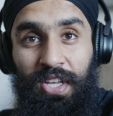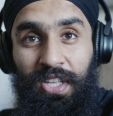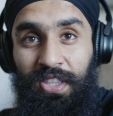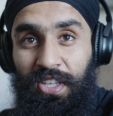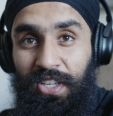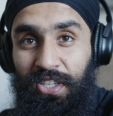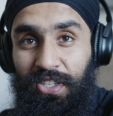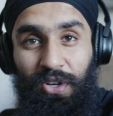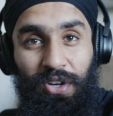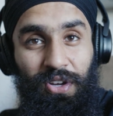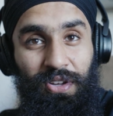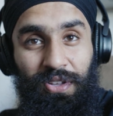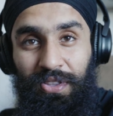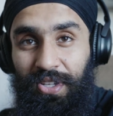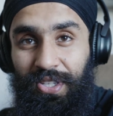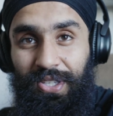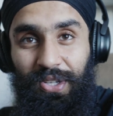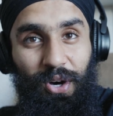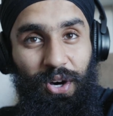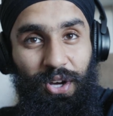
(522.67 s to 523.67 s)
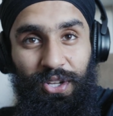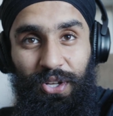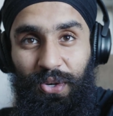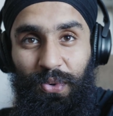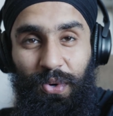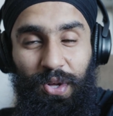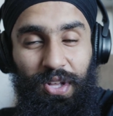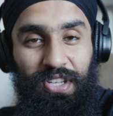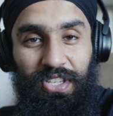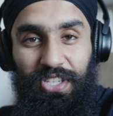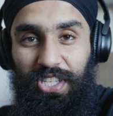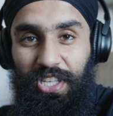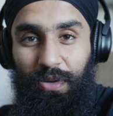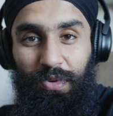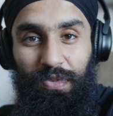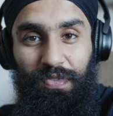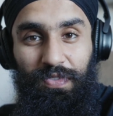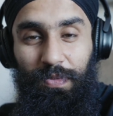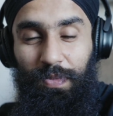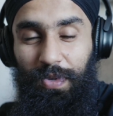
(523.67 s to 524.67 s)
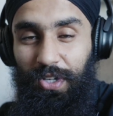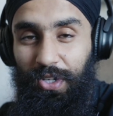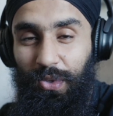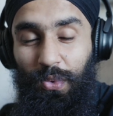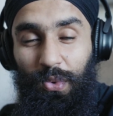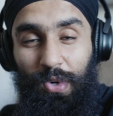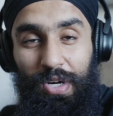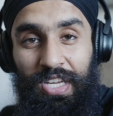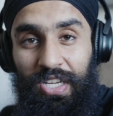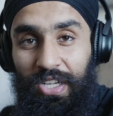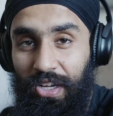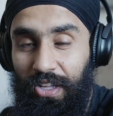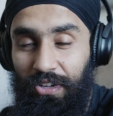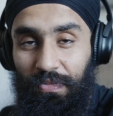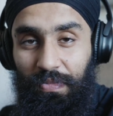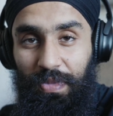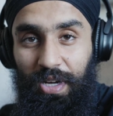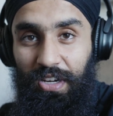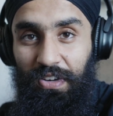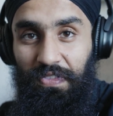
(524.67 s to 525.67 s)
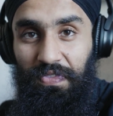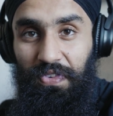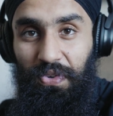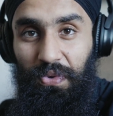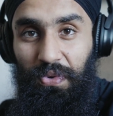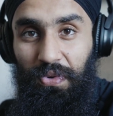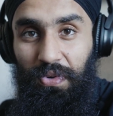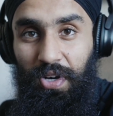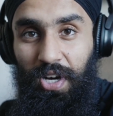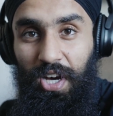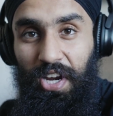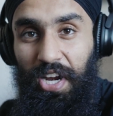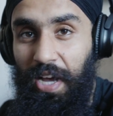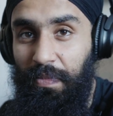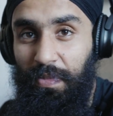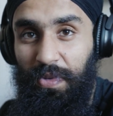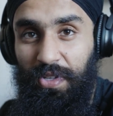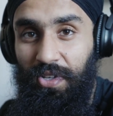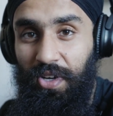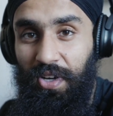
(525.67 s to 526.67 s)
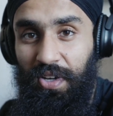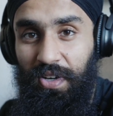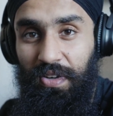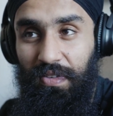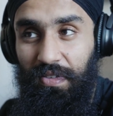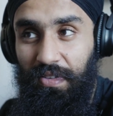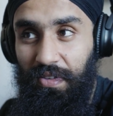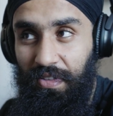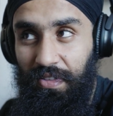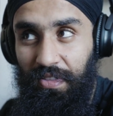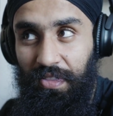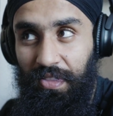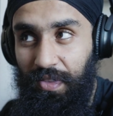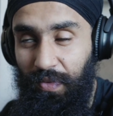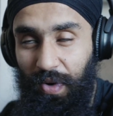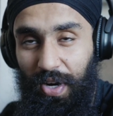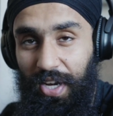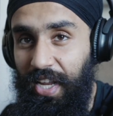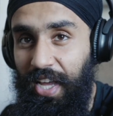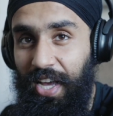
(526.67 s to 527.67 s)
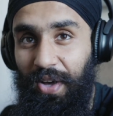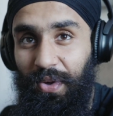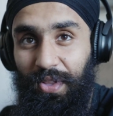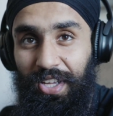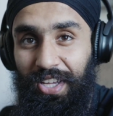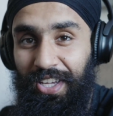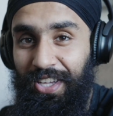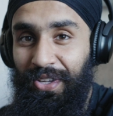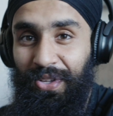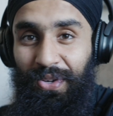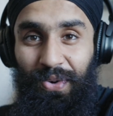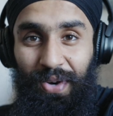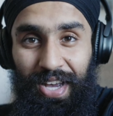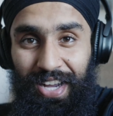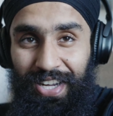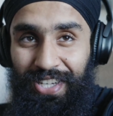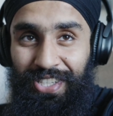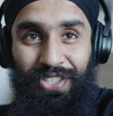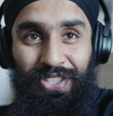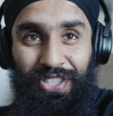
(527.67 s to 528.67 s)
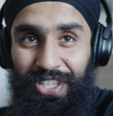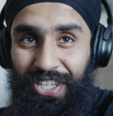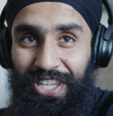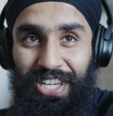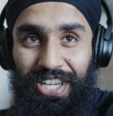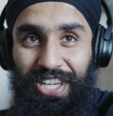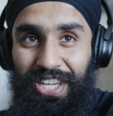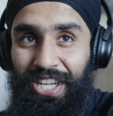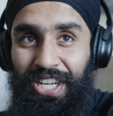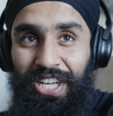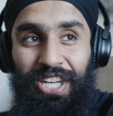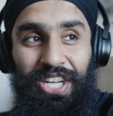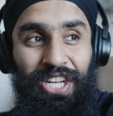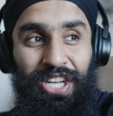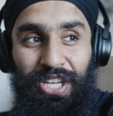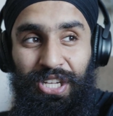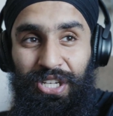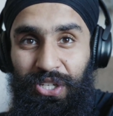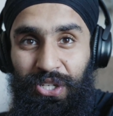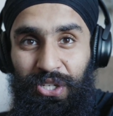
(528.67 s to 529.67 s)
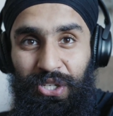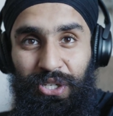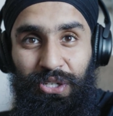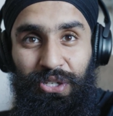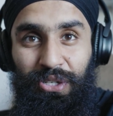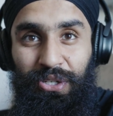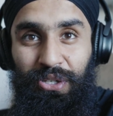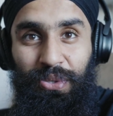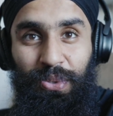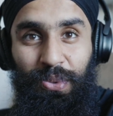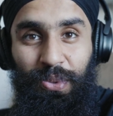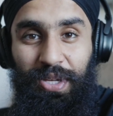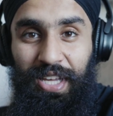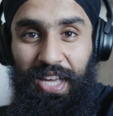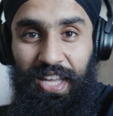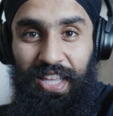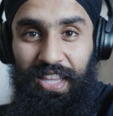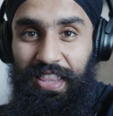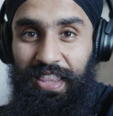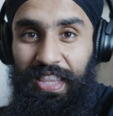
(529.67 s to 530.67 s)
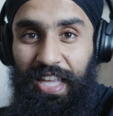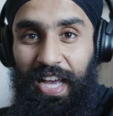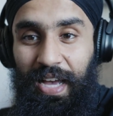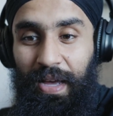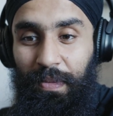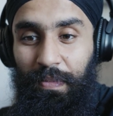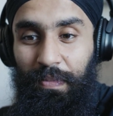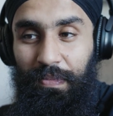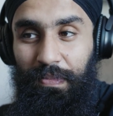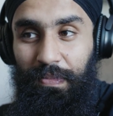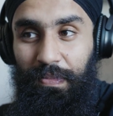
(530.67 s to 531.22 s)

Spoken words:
This audio quality is coming from a $20 microphone on Amazon right now. Like, you don't actually need to get that